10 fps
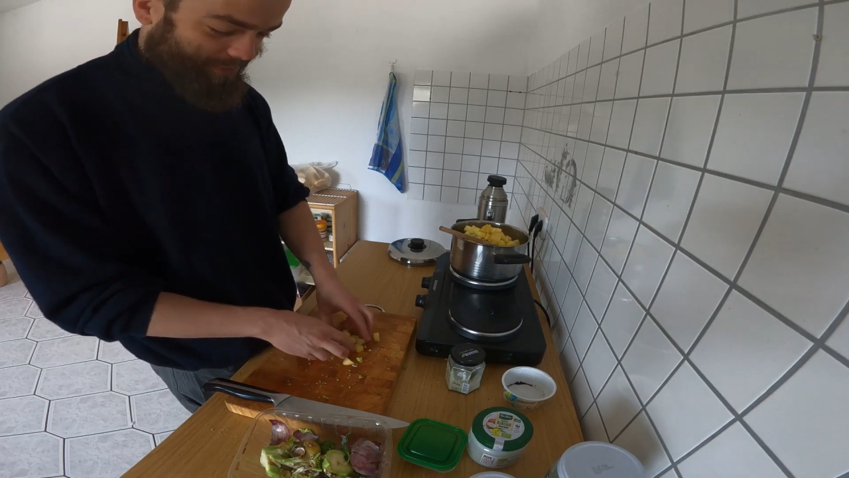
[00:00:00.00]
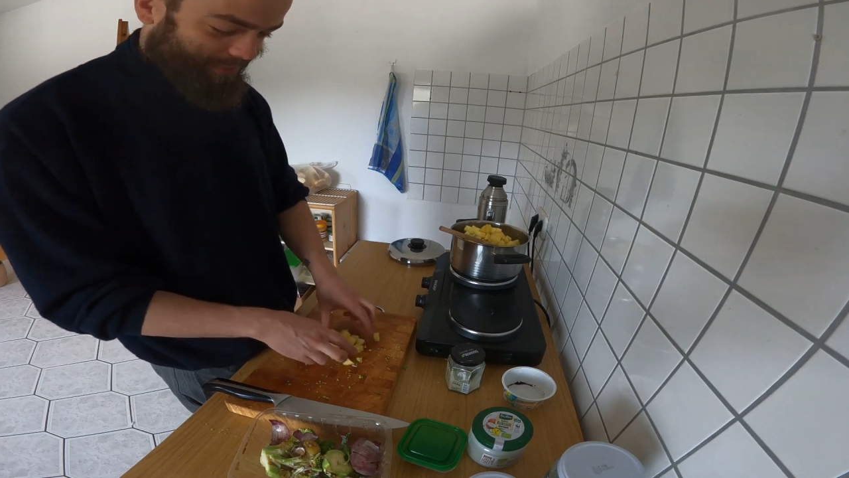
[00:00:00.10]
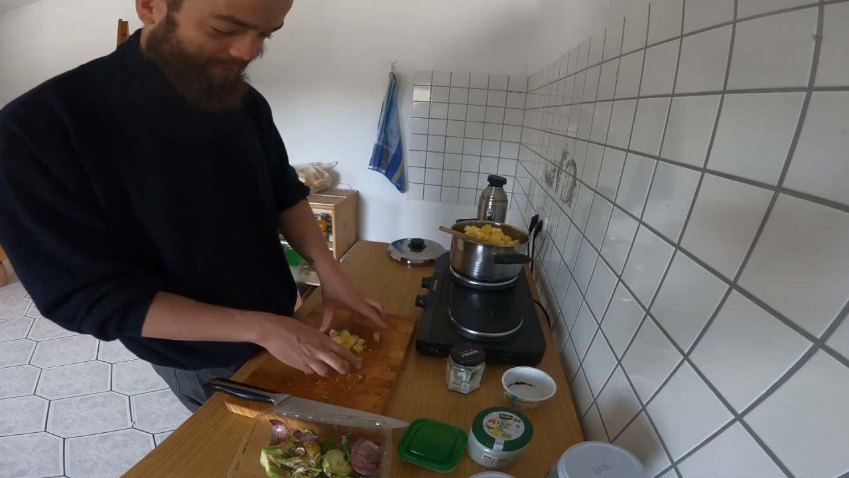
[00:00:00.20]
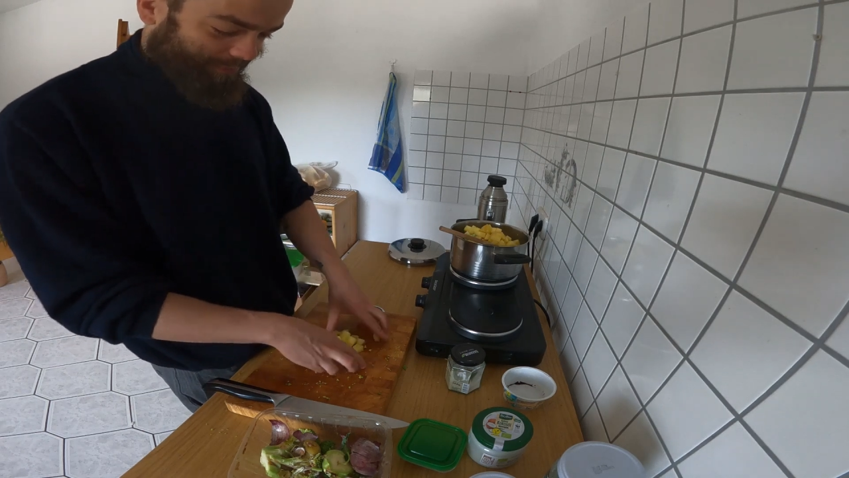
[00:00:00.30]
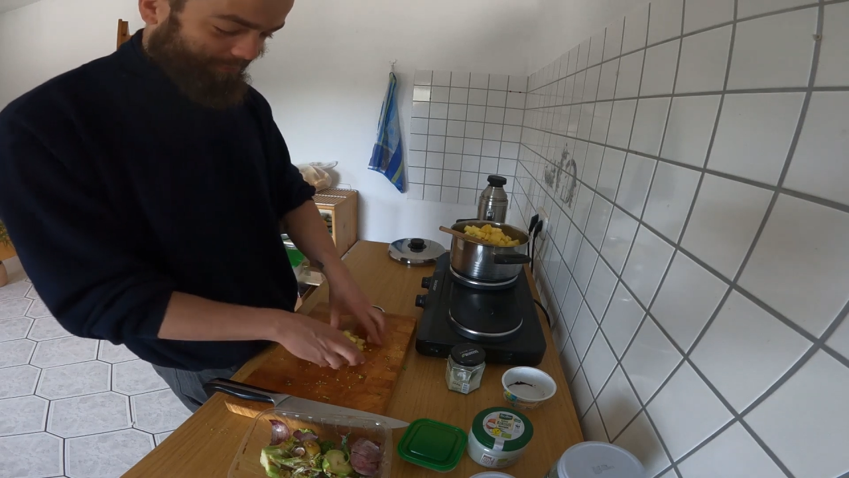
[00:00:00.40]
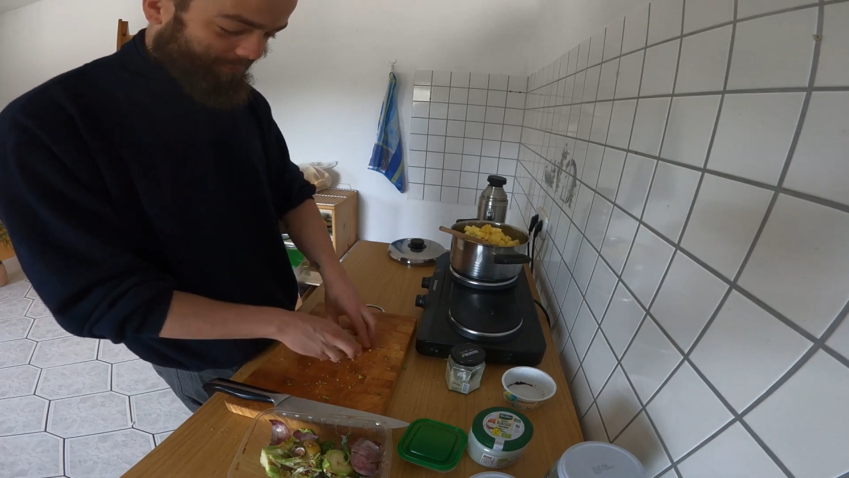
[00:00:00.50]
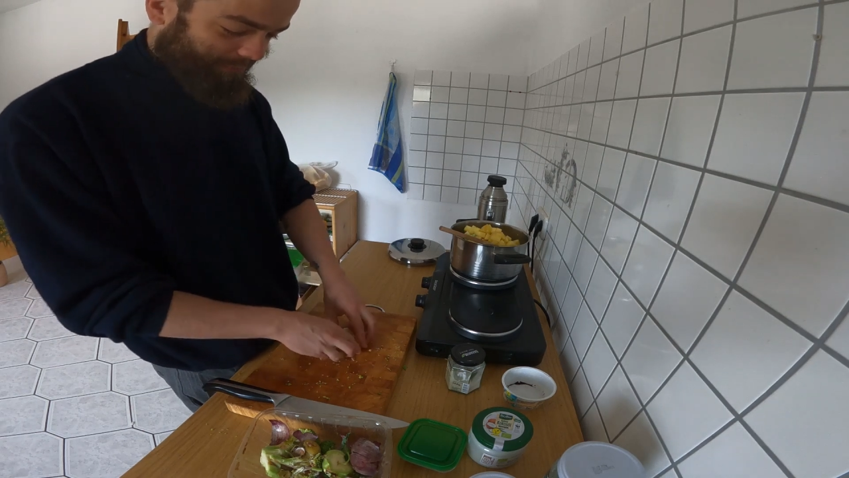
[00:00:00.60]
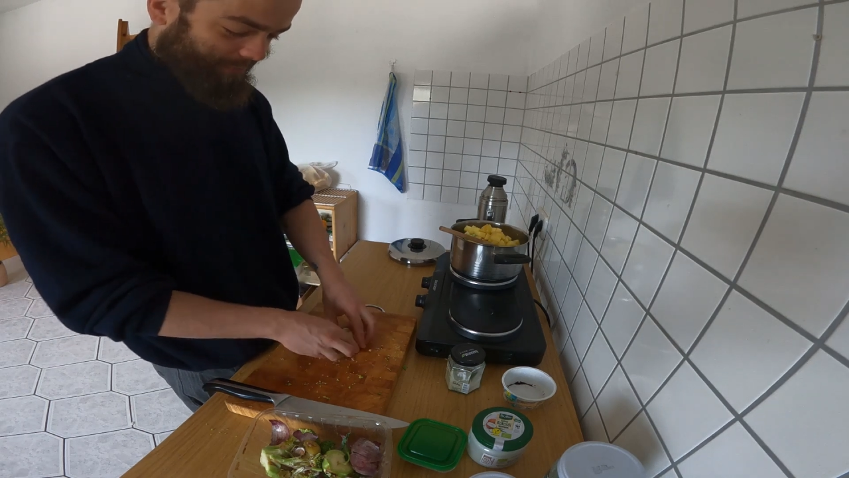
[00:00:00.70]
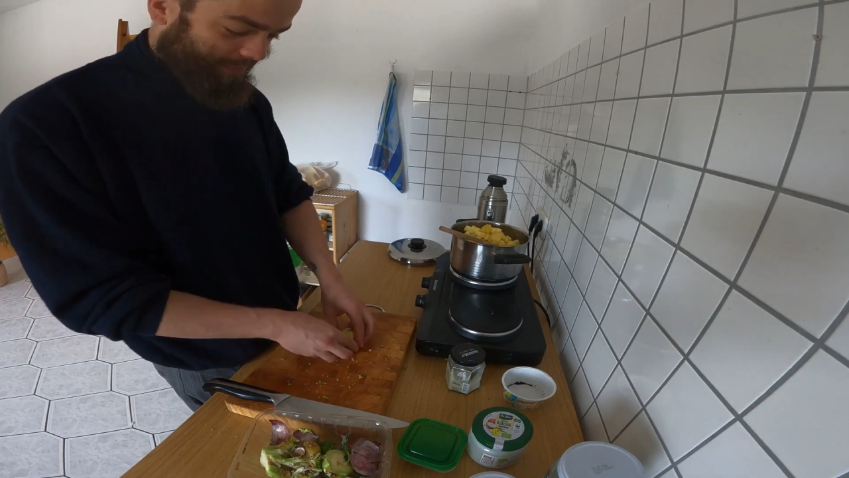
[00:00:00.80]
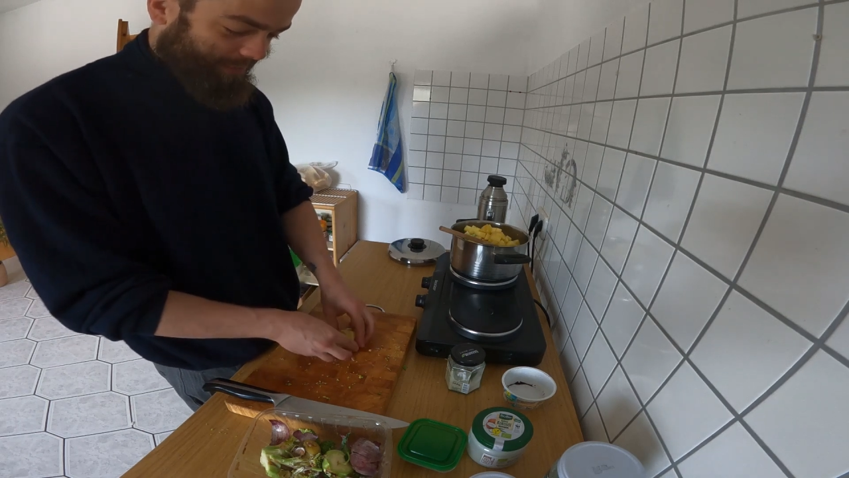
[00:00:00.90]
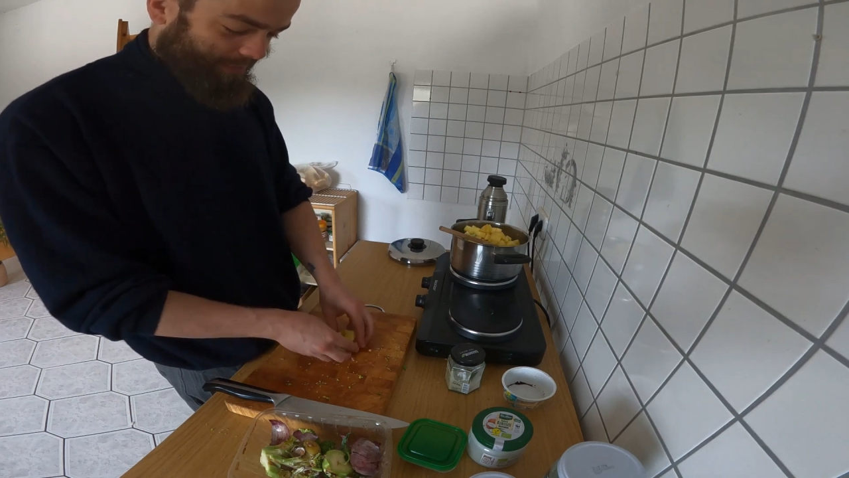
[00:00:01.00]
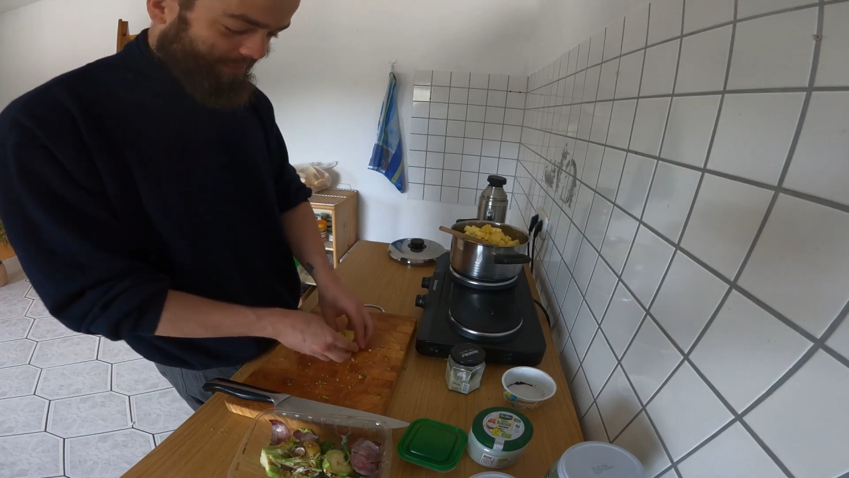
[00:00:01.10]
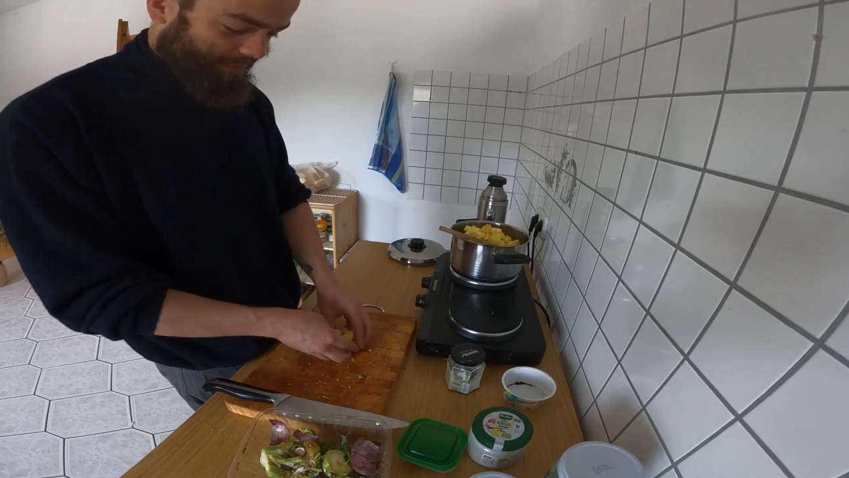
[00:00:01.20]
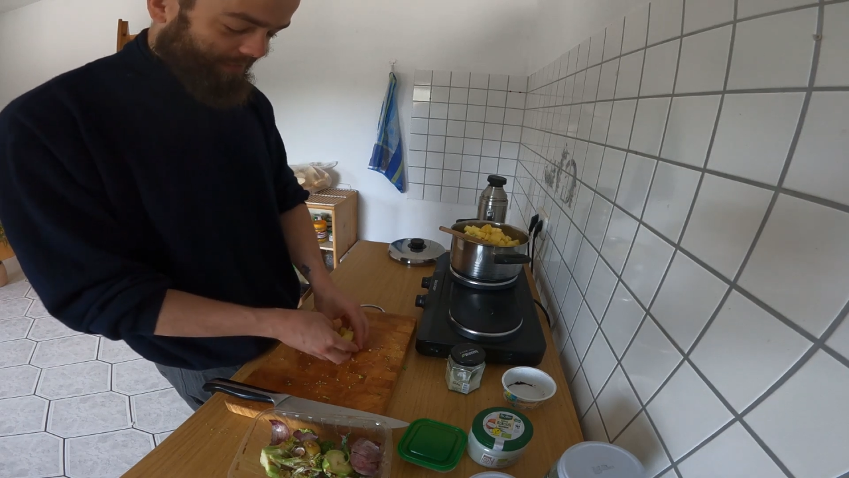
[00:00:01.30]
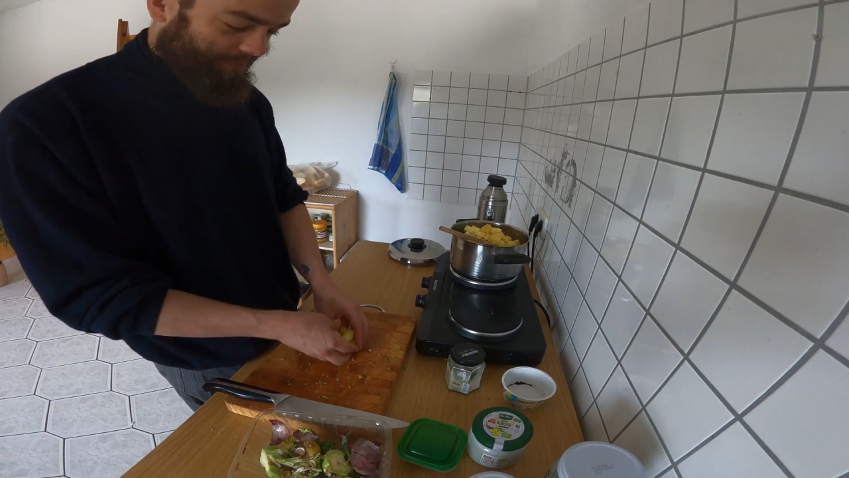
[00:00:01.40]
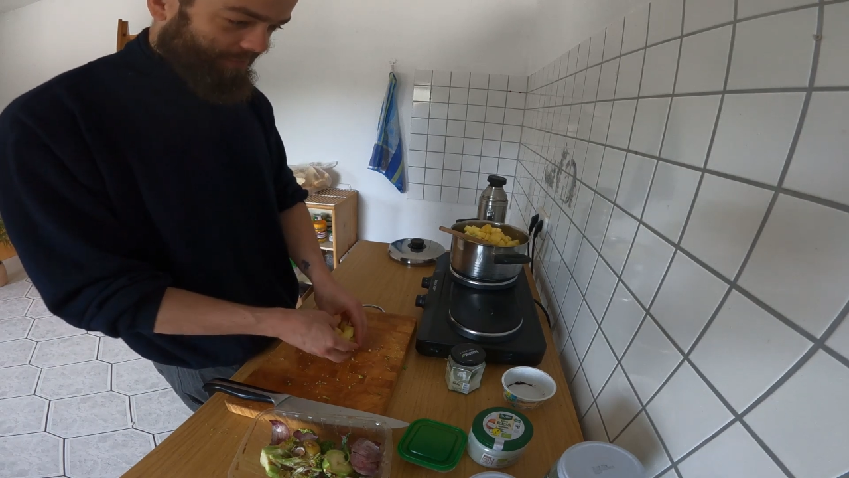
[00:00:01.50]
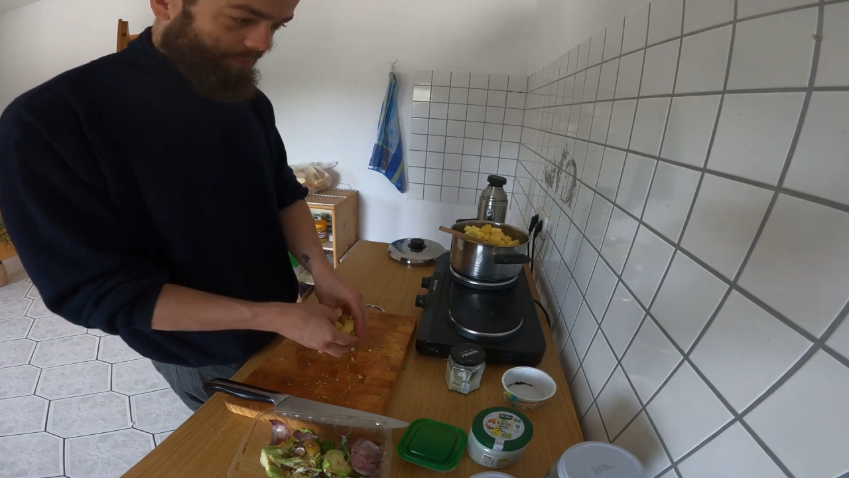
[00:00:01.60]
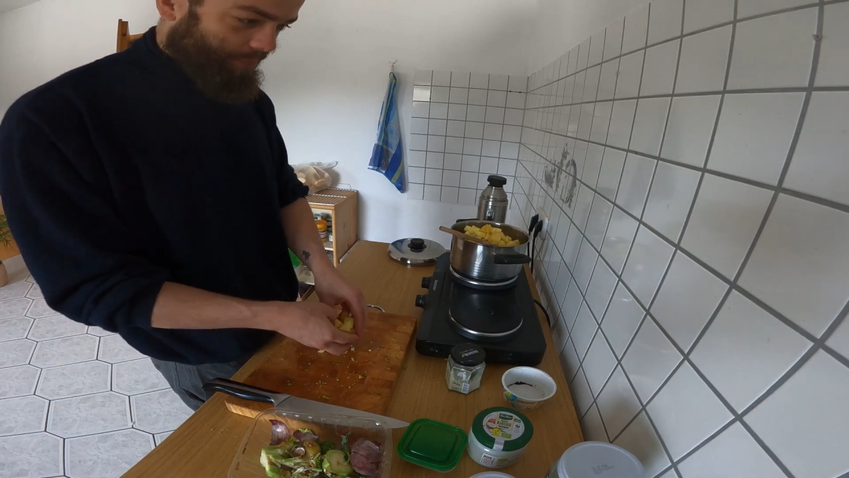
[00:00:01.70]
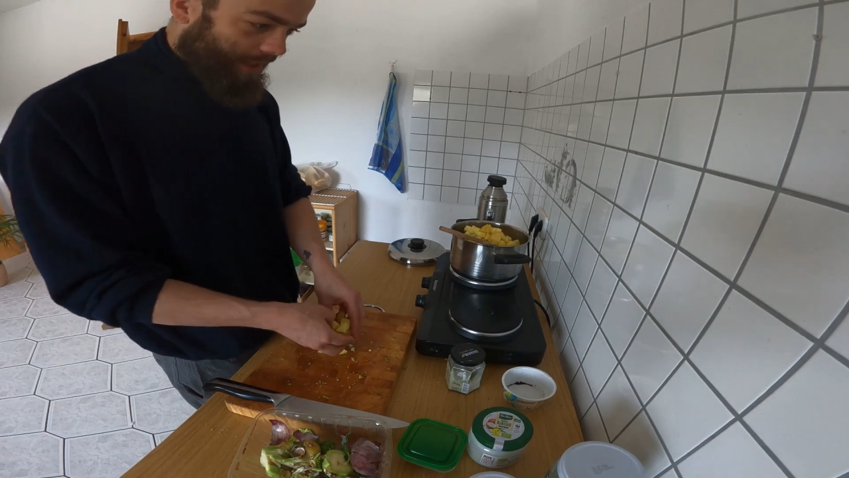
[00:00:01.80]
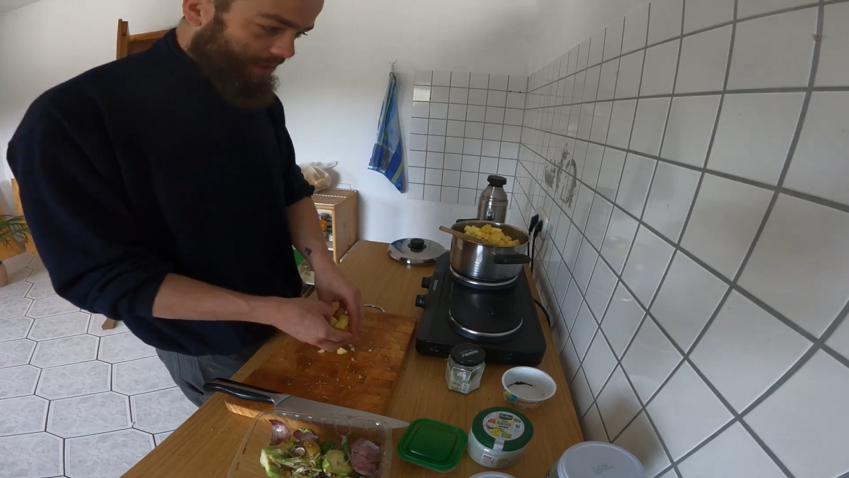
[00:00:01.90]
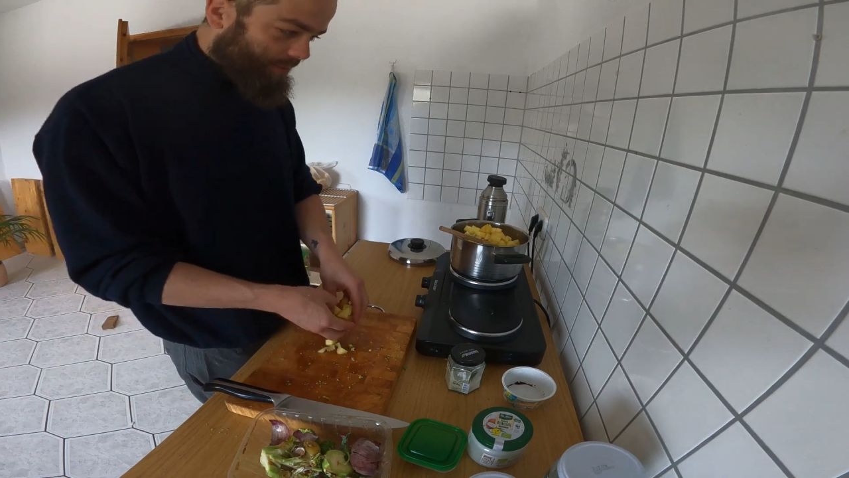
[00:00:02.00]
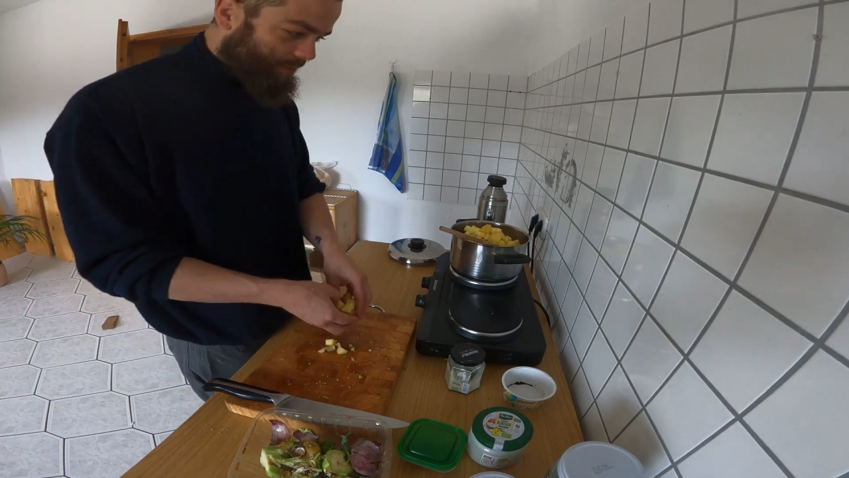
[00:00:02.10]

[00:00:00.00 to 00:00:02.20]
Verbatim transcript: yourself. And then while